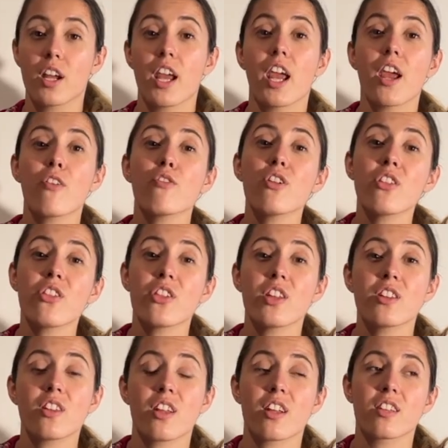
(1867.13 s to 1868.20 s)
Everything
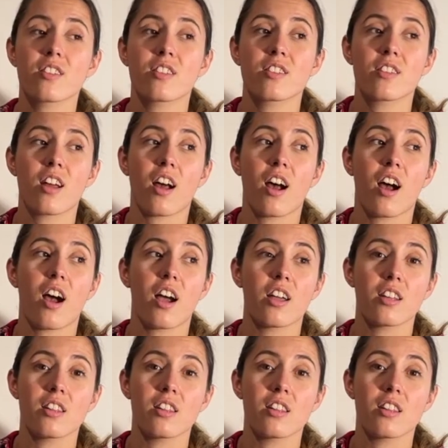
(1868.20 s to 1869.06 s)
that I